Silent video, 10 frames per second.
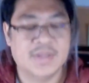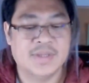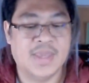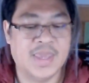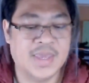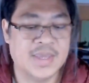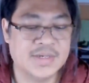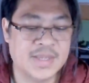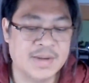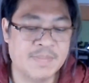
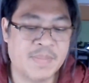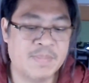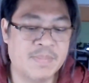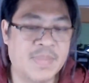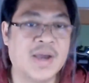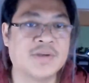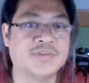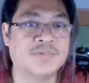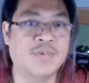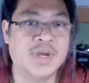And in
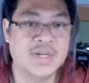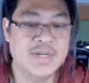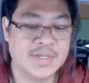box 1,